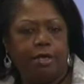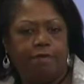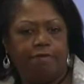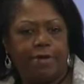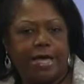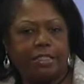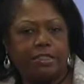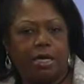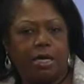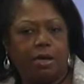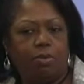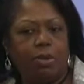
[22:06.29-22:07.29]
In fact,
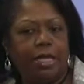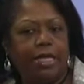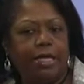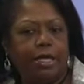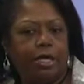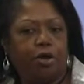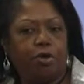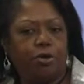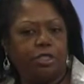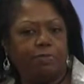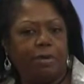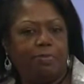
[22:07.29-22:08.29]
we
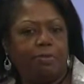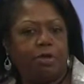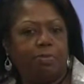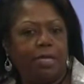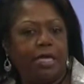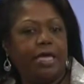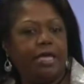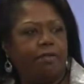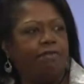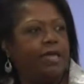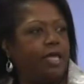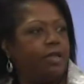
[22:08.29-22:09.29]
encourage people to be
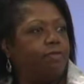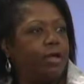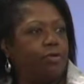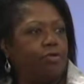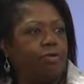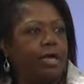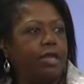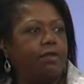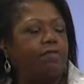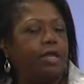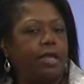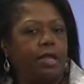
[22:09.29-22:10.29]
innovative and
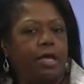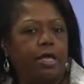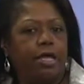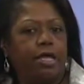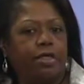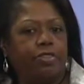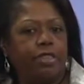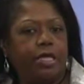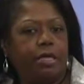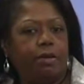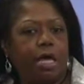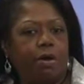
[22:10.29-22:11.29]
creative and
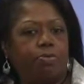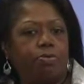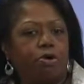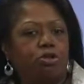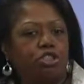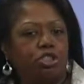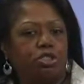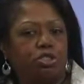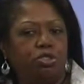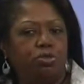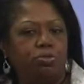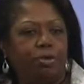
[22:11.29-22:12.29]
the approach
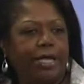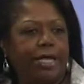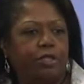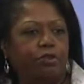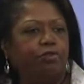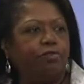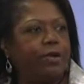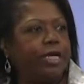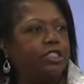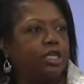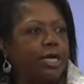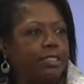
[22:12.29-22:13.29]
to bringing new
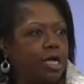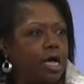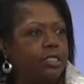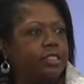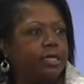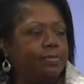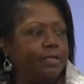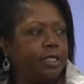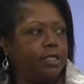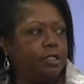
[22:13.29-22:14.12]
franchise concepts